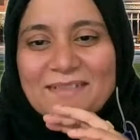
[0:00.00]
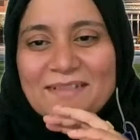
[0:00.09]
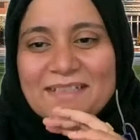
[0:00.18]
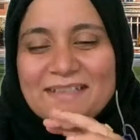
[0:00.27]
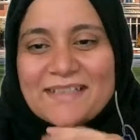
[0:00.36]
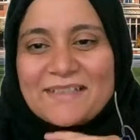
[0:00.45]

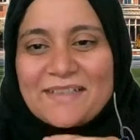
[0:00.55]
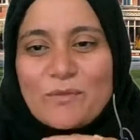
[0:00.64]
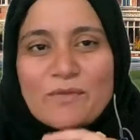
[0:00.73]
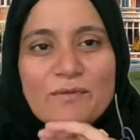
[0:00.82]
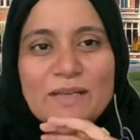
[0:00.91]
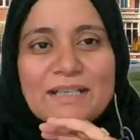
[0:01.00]
Oh, I think
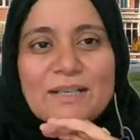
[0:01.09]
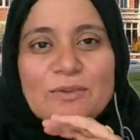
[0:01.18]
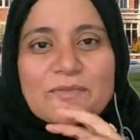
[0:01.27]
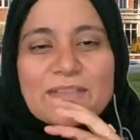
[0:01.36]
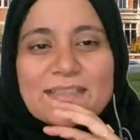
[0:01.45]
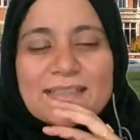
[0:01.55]
we've run out
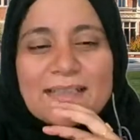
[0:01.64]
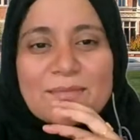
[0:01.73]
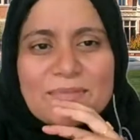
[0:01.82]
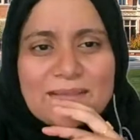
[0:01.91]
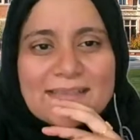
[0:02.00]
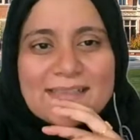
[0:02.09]
of
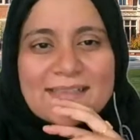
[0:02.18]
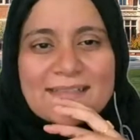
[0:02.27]
examples.